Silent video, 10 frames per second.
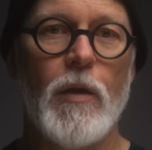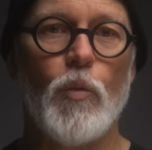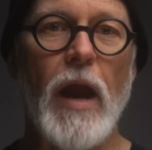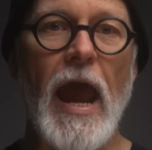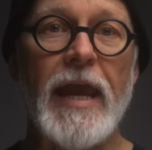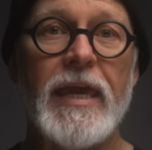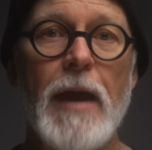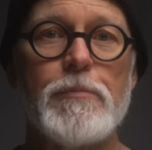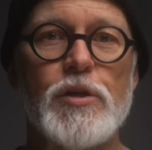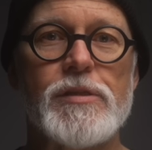where I
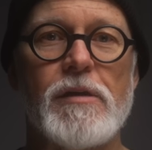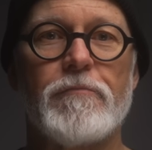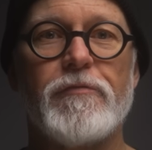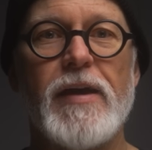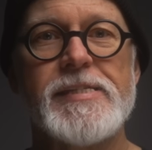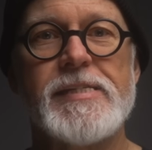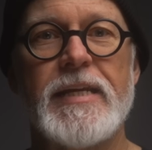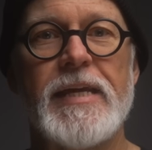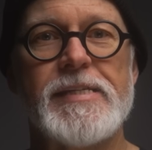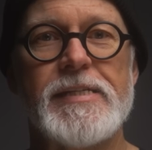captured some
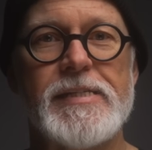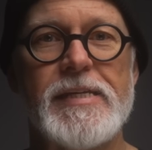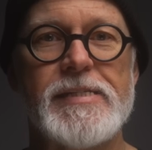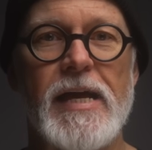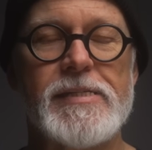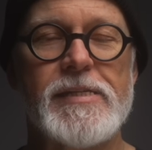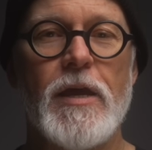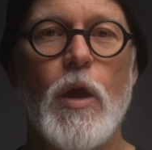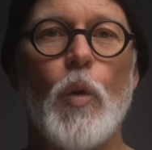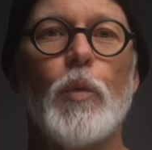fascinating details
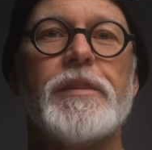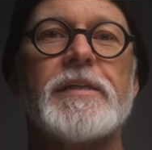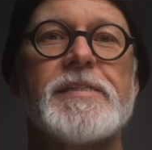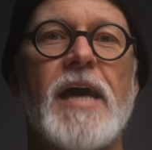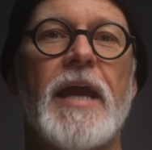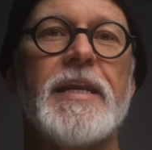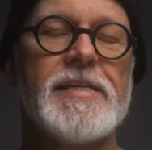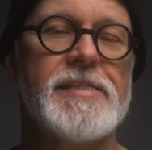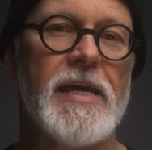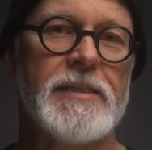with a
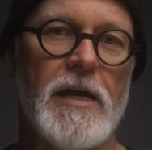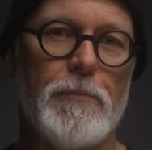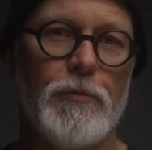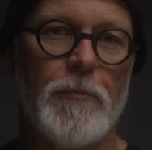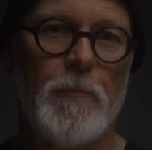tiny setup.